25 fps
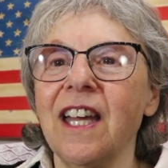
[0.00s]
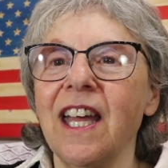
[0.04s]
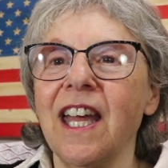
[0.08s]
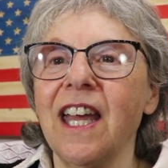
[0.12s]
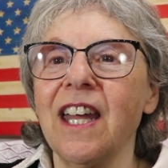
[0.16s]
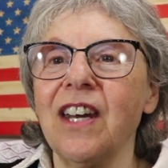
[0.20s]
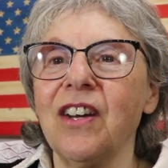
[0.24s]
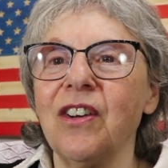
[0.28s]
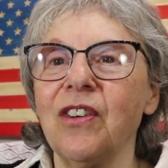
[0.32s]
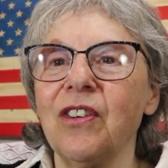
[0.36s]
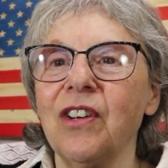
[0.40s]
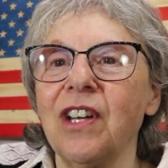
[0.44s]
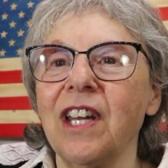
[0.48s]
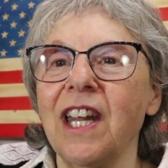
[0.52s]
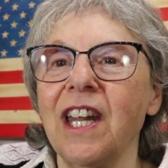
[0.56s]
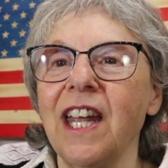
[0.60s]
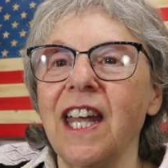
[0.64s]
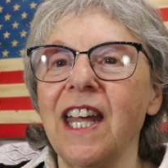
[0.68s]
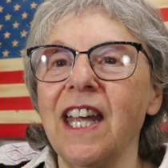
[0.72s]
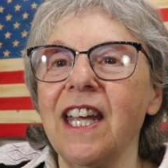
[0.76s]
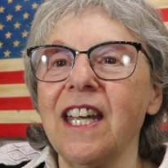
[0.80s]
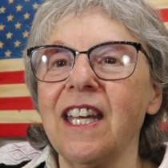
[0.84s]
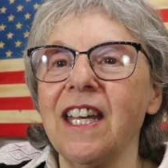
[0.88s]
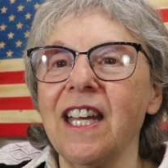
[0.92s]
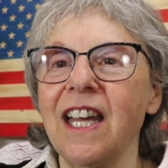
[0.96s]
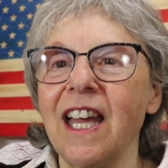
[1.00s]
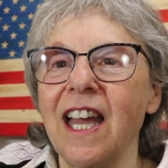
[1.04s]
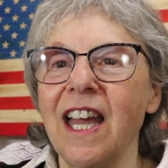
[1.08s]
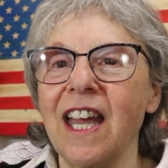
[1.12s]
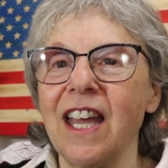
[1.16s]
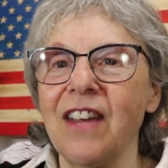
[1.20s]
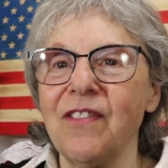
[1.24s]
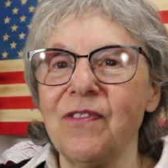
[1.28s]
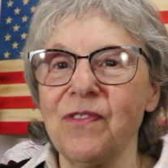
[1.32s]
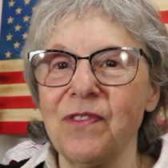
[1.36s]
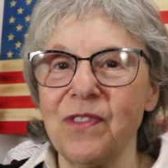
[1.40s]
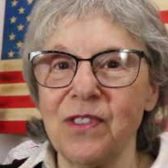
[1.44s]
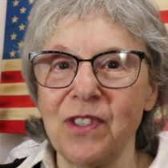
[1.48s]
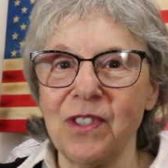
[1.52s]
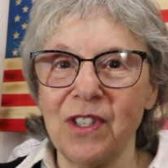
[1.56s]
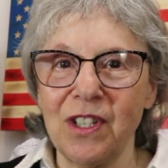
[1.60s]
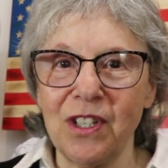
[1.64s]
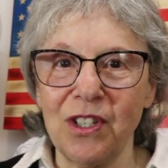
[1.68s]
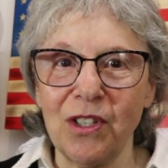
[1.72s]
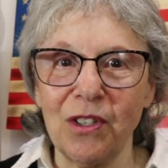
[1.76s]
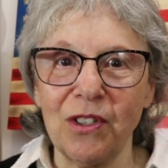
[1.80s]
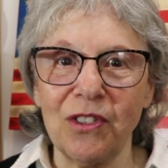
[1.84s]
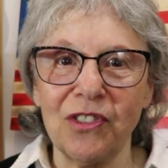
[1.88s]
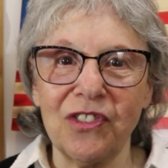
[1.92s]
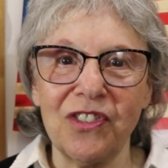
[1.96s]
and her leg if
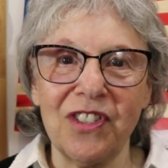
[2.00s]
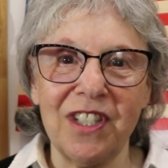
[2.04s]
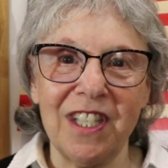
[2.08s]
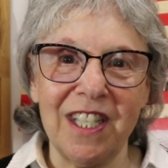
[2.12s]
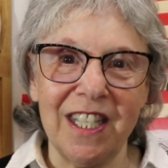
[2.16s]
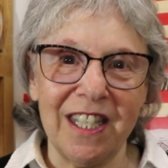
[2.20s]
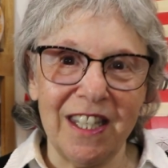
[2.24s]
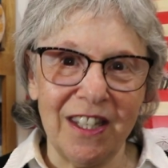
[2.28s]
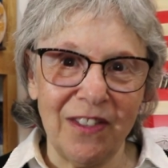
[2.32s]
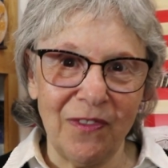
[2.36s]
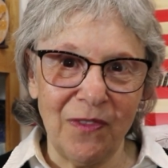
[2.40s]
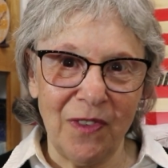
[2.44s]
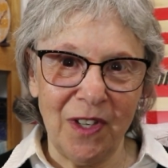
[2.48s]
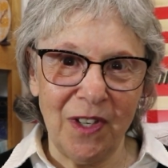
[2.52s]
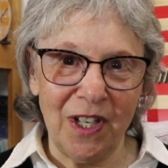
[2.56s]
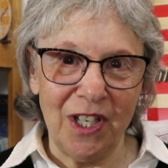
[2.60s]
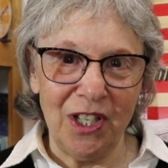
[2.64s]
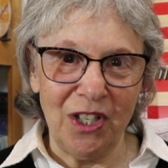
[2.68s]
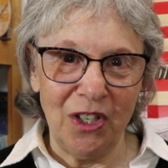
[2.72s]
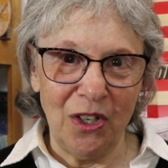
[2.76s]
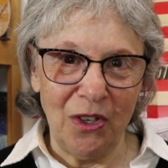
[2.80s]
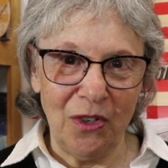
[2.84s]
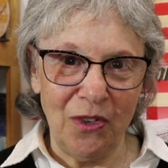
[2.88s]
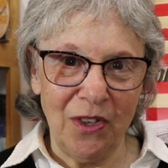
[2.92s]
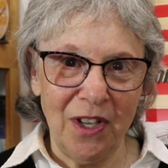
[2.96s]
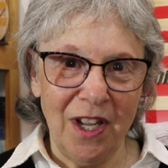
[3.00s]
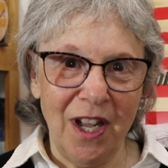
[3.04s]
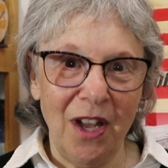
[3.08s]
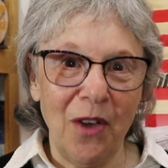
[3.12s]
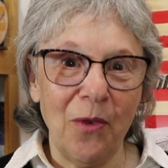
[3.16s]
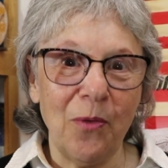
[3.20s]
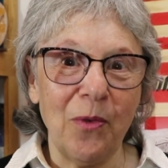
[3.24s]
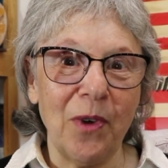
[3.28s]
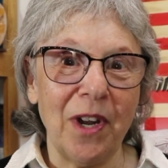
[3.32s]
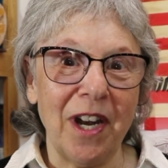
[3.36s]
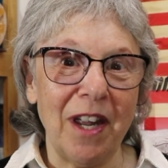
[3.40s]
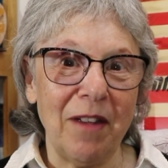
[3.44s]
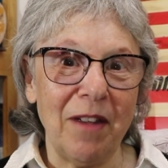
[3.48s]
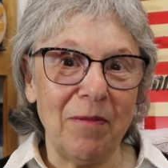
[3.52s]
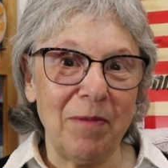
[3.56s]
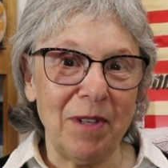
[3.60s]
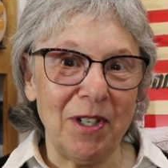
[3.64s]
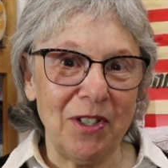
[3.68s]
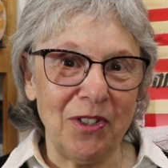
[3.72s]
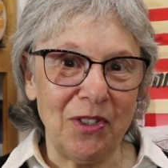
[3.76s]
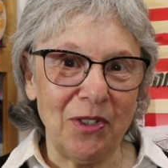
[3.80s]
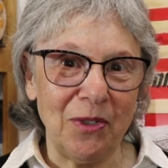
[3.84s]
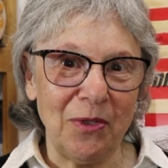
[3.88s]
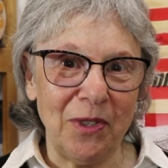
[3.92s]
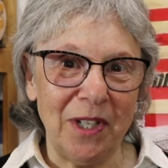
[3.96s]
you'll see in the video what I've
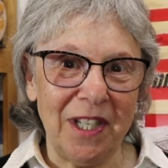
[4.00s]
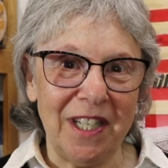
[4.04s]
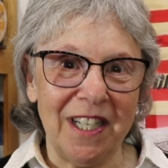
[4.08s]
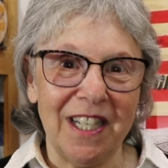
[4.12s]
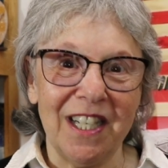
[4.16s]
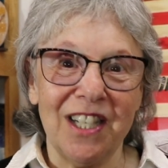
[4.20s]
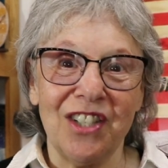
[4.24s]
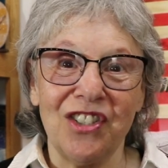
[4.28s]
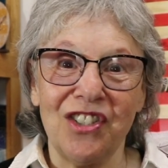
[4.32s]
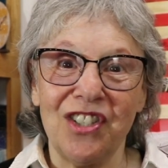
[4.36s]
been doing.